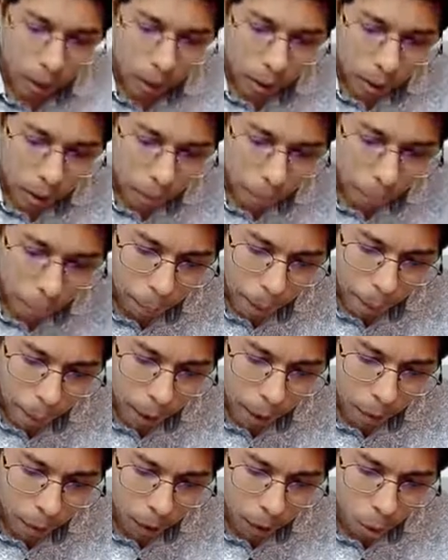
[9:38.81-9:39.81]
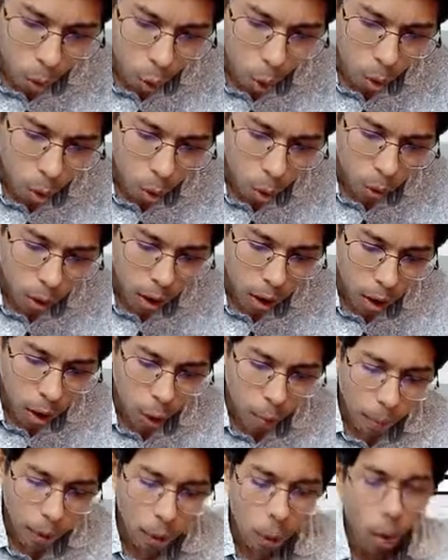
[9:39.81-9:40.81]
the payment will go to
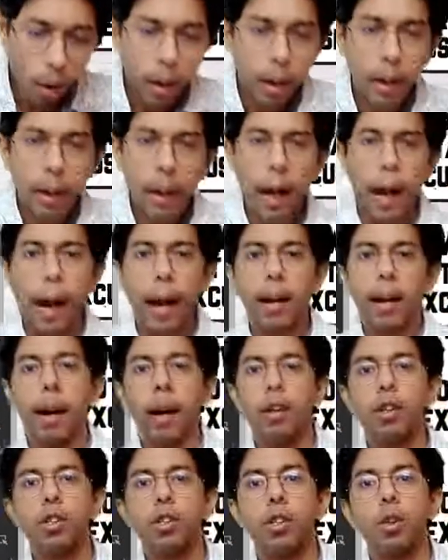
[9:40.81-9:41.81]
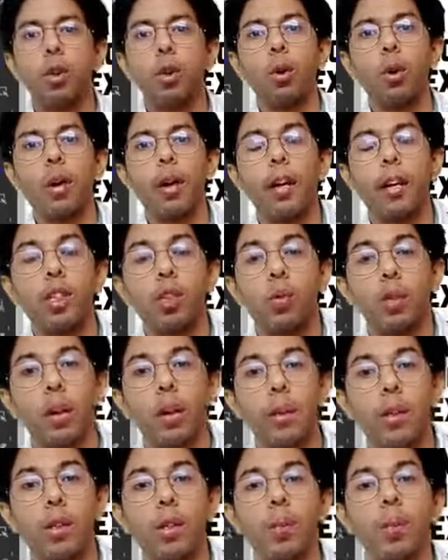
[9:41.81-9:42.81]
Saloman only and unsecured creditors will
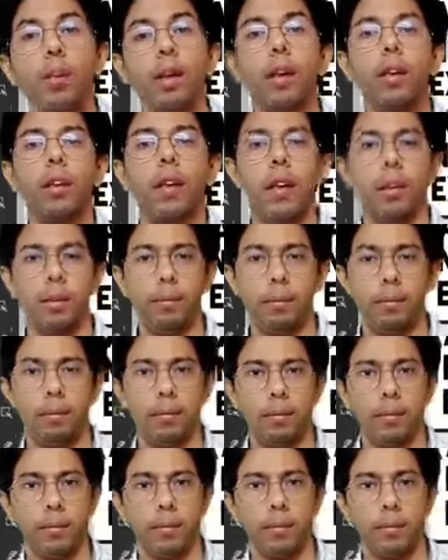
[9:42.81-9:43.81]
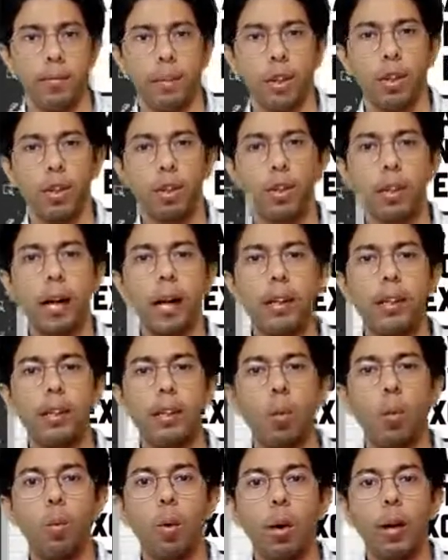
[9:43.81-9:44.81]
receive nothing. So that is the
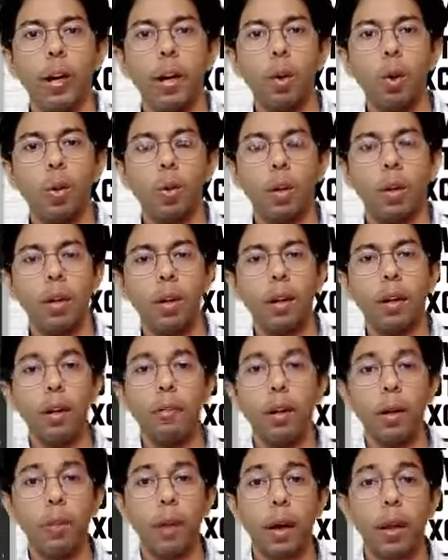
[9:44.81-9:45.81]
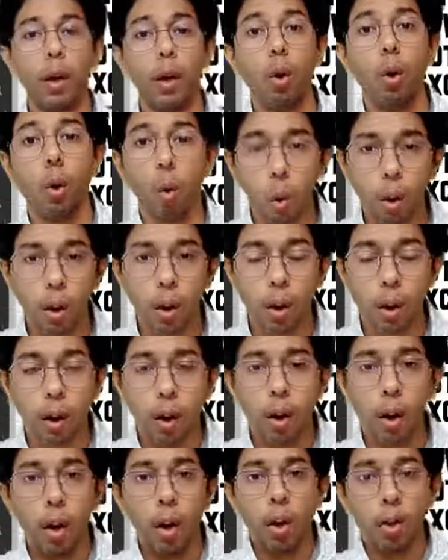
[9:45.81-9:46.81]
verdict over here given by the court.
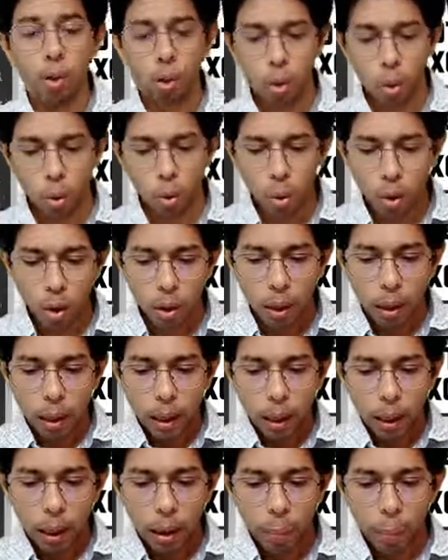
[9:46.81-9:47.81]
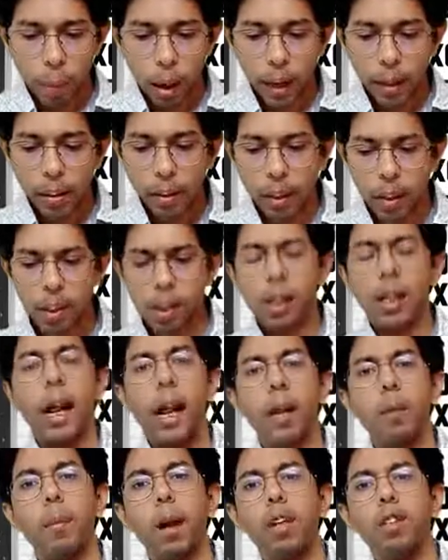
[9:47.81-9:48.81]
So by this
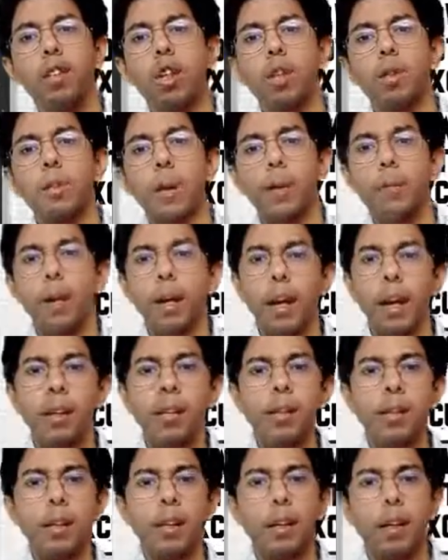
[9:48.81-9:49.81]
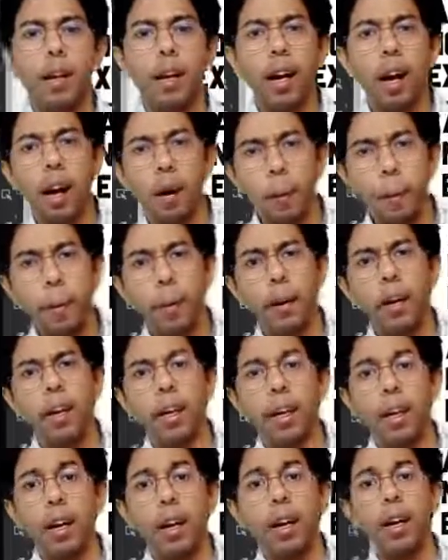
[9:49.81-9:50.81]
landmark judgment we can say that
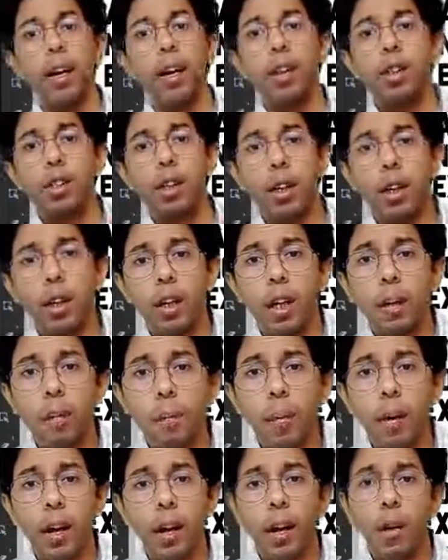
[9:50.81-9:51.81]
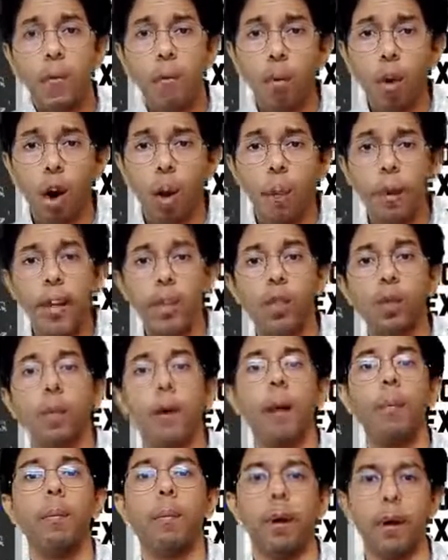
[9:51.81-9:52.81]
company is different from its
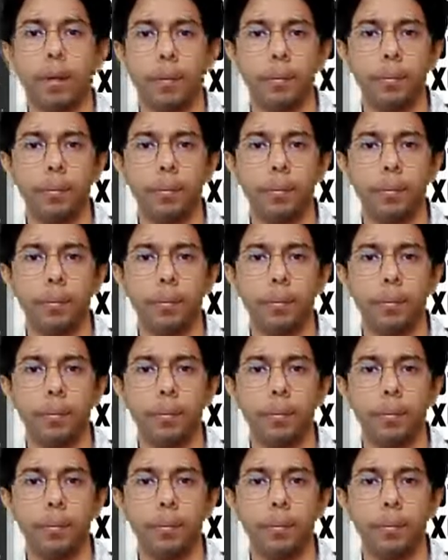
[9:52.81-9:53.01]
member.